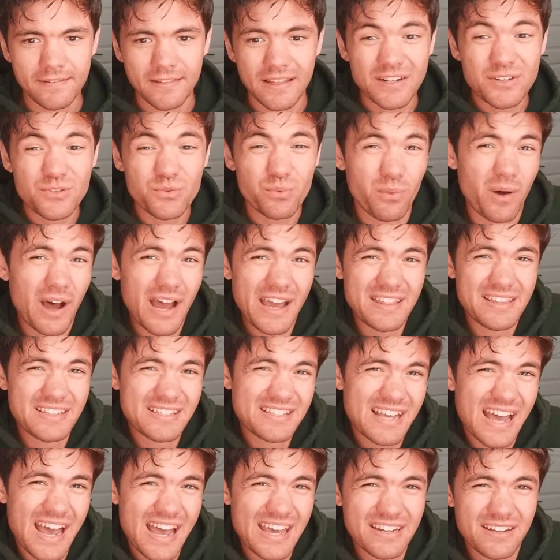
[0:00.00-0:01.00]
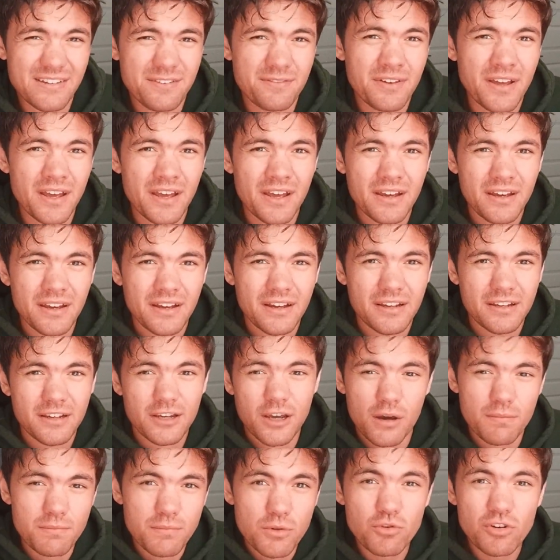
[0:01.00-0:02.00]
That is why this kind of
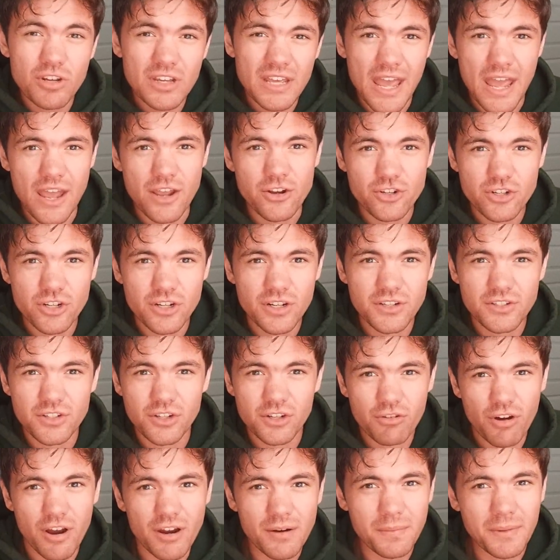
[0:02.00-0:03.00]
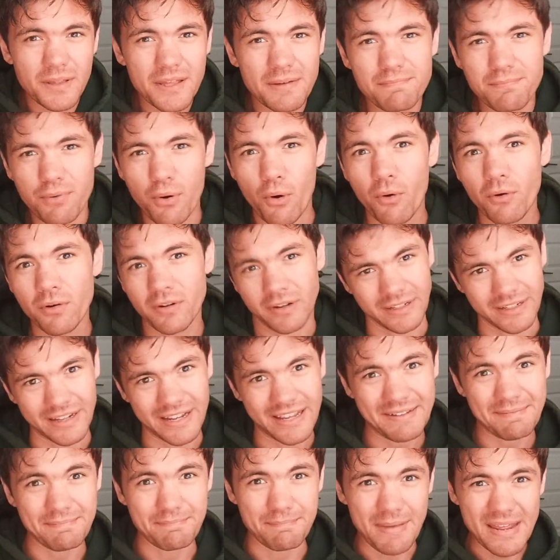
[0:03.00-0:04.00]
communication is incredibly important.
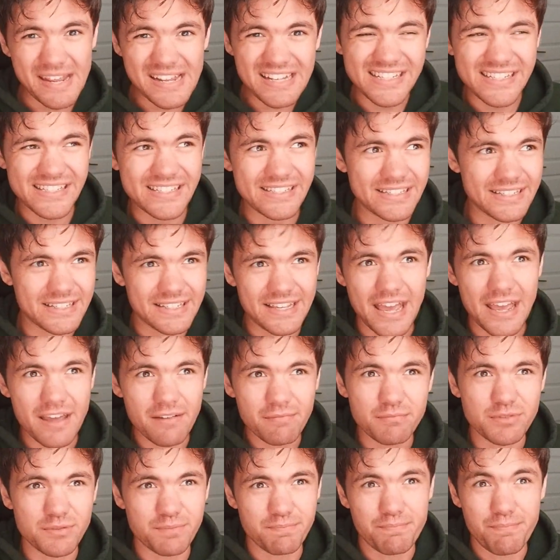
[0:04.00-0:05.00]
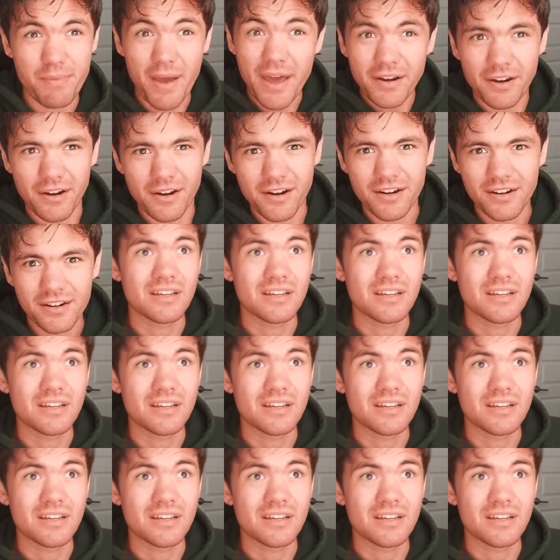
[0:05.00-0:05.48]
It makes games better.